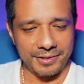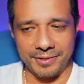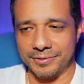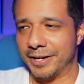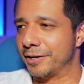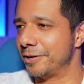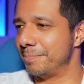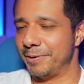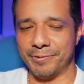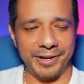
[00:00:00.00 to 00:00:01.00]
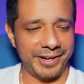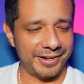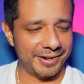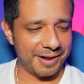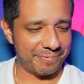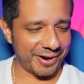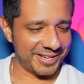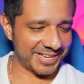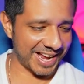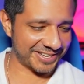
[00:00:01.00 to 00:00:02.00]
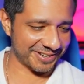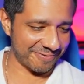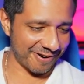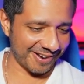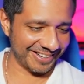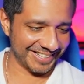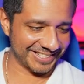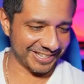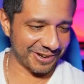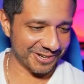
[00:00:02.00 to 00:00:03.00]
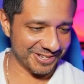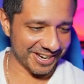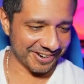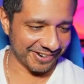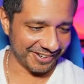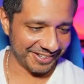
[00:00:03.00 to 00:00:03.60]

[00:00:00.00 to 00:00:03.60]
I could be reading the price action wrong. It's slow in general.